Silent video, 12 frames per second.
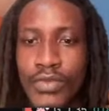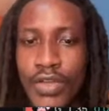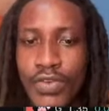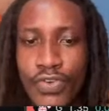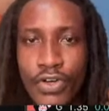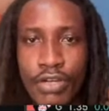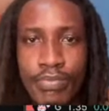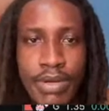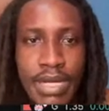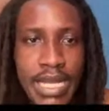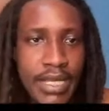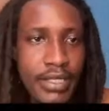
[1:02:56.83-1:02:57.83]
for a
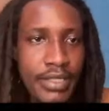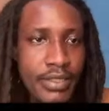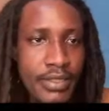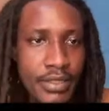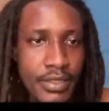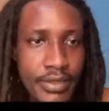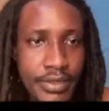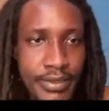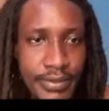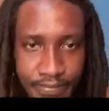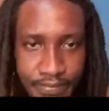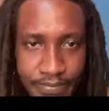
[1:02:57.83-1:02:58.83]
buy.
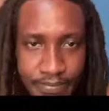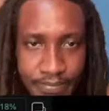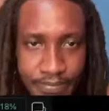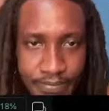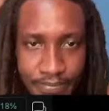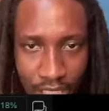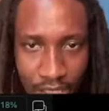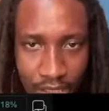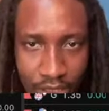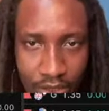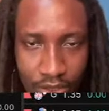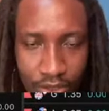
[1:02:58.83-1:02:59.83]
Okay.
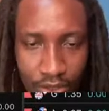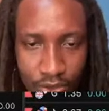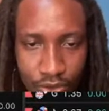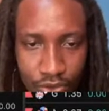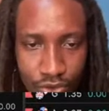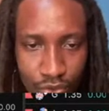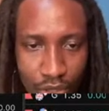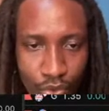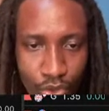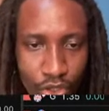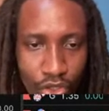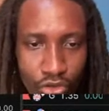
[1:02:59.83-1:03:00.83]
So what
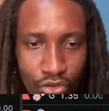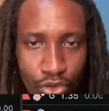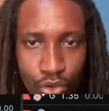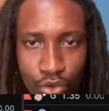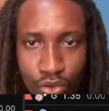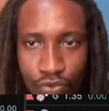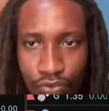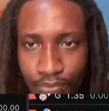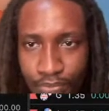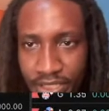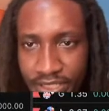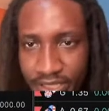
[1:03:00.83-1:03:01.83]
we're going to do for
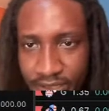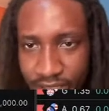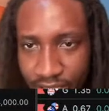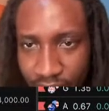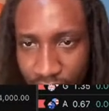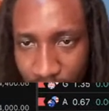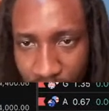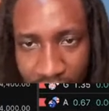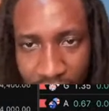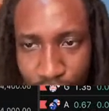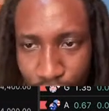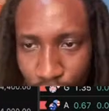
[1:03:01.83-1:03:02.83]
BTC,
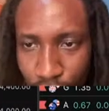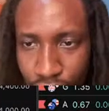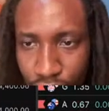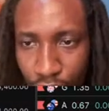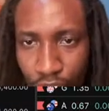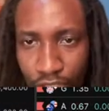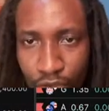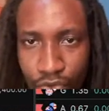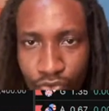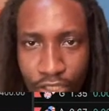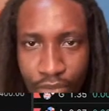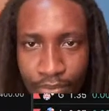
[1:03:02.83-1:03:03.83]
okay, no, it's not looking
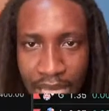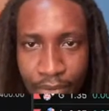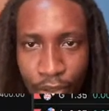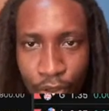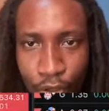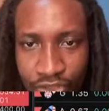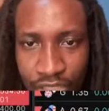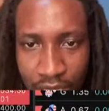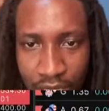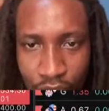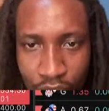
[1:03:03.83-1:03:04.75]
good for a buy because now